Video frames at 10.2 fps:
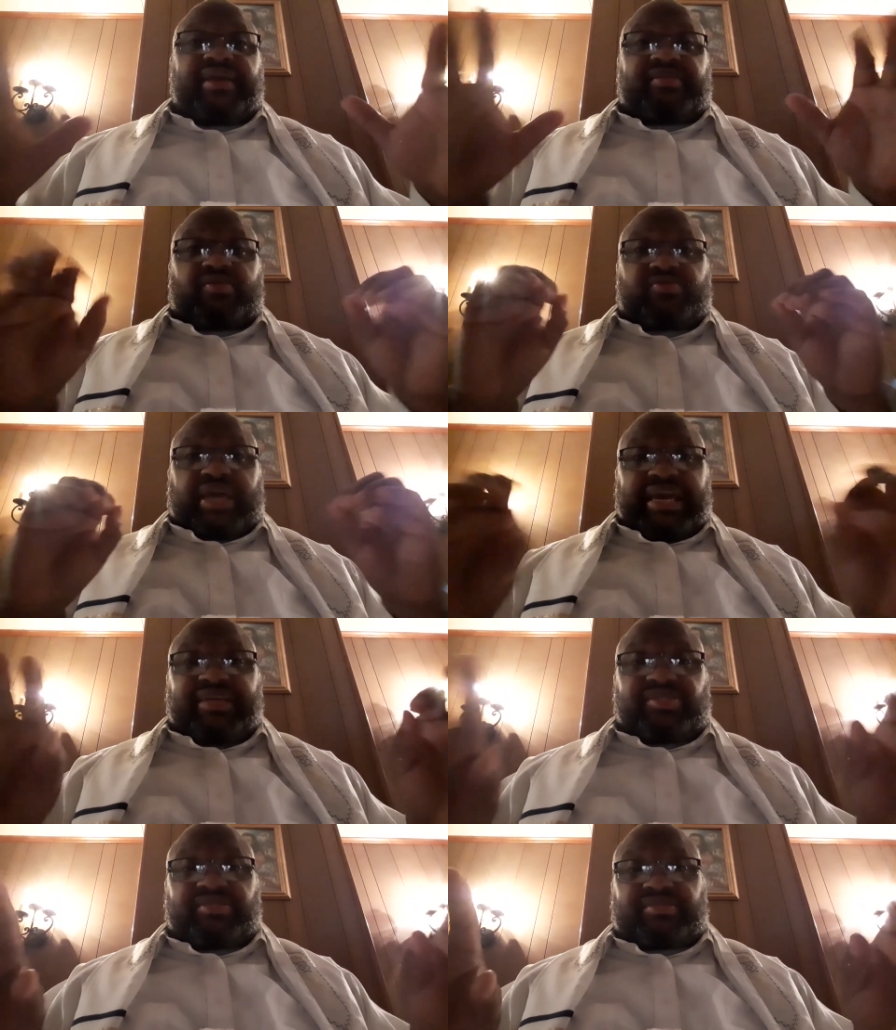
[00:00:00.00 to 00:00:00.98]
those
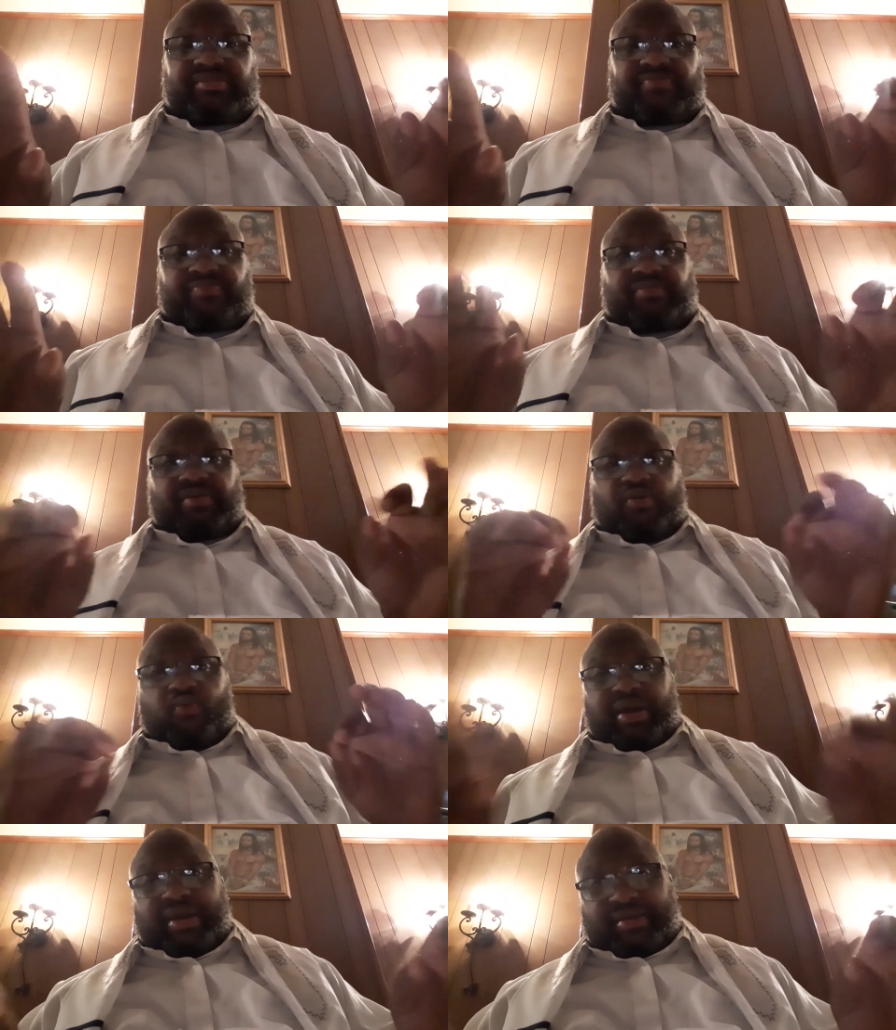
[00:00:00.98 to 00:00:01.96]
agents
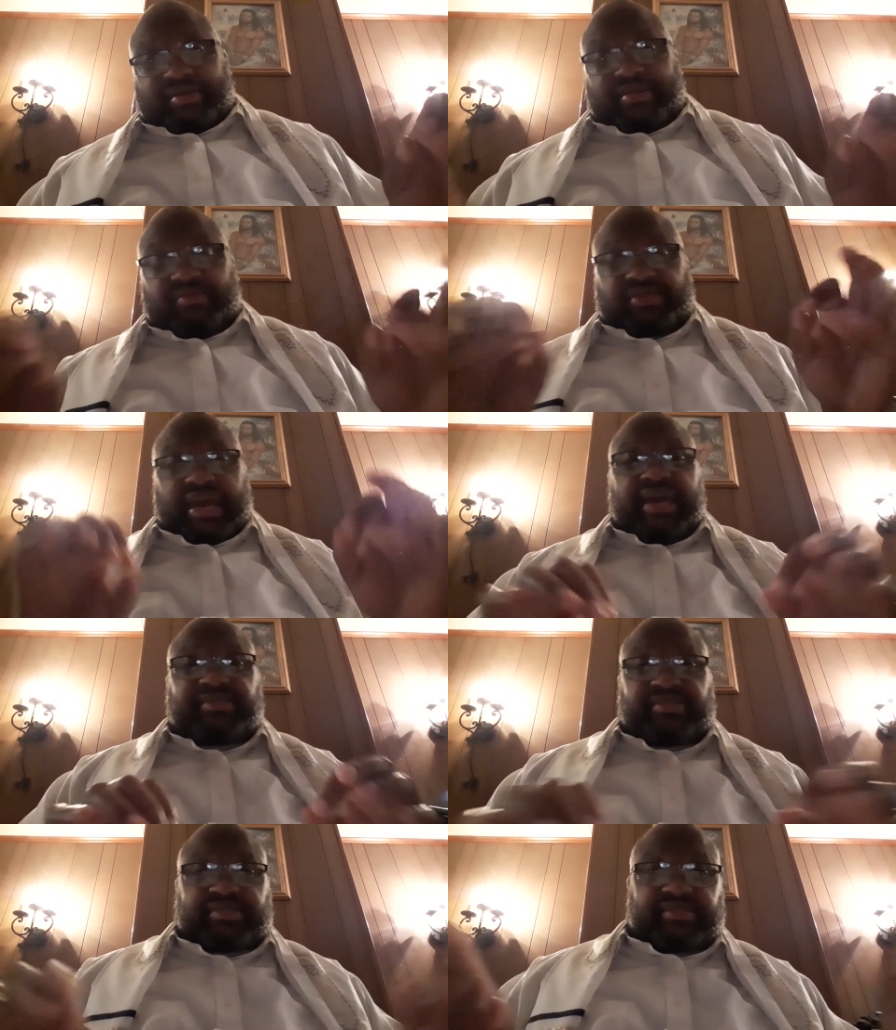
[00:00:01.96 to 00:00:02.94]
away and those
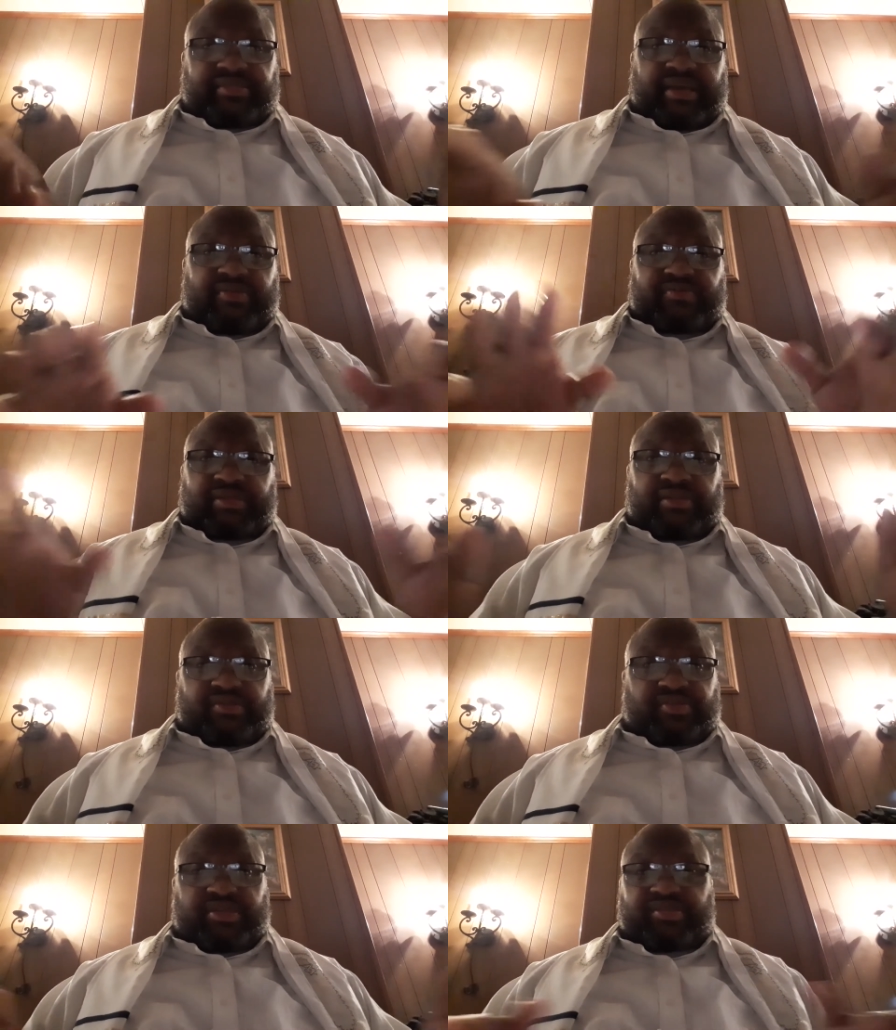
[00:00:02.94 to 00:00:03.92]
adjutants that are that
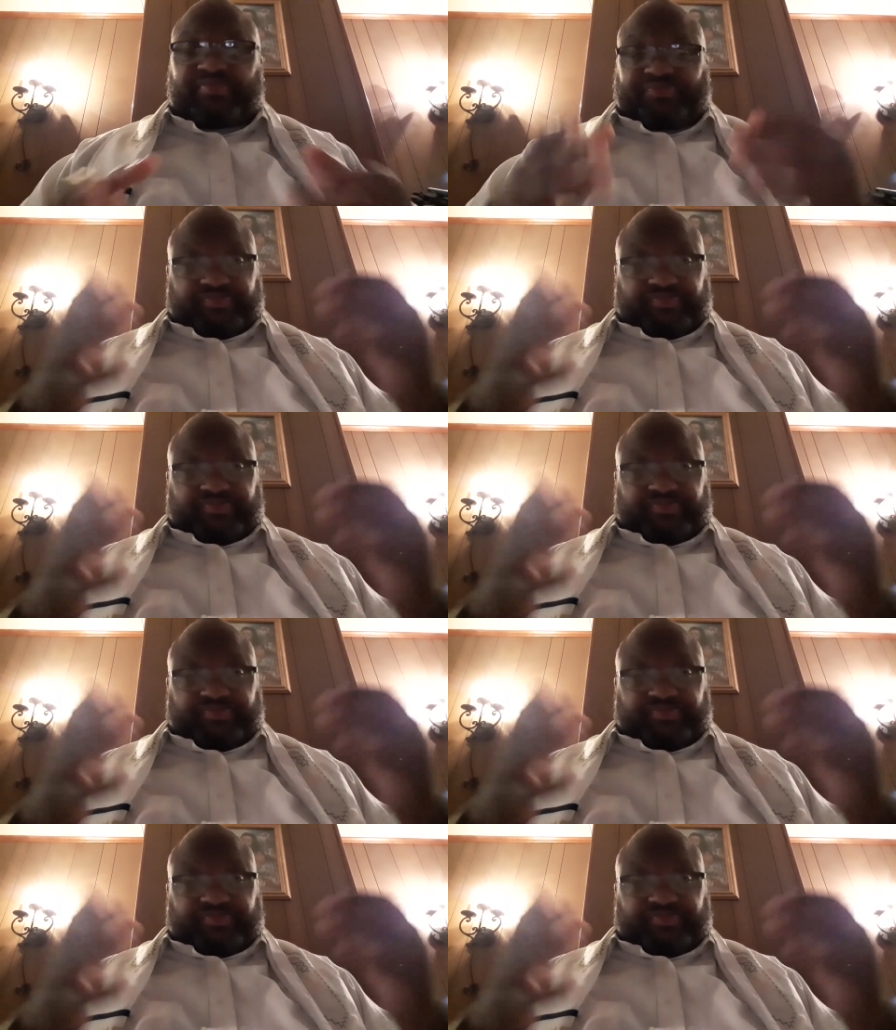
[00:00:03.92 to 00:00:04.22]
are just